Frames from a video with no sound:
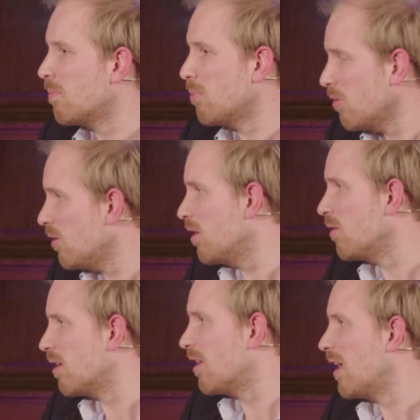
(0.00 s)

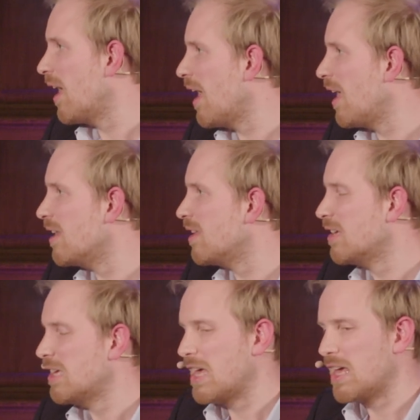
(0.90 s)
persecuted and
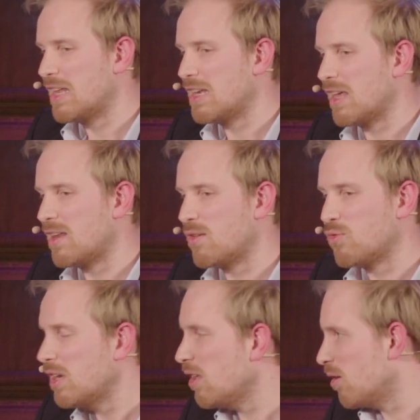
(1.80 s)

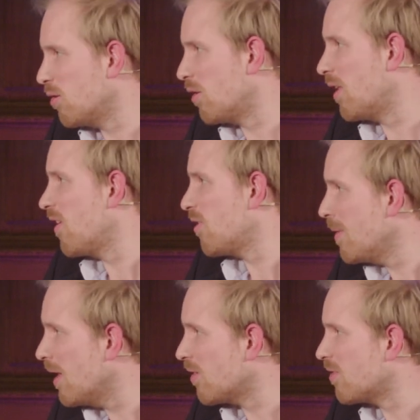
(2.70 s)
ridiculed and
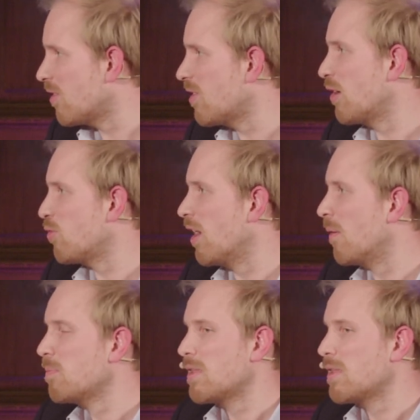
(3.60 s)
dismissed, etc.